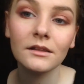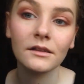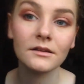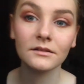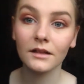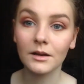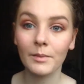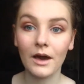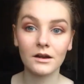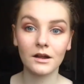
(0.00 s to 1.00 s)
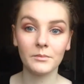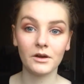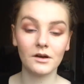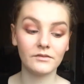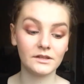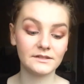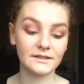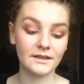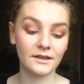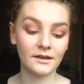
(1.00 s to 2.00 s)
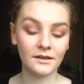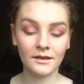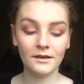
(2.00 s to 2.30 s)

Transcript: There's a lot of powder coming off of this thing.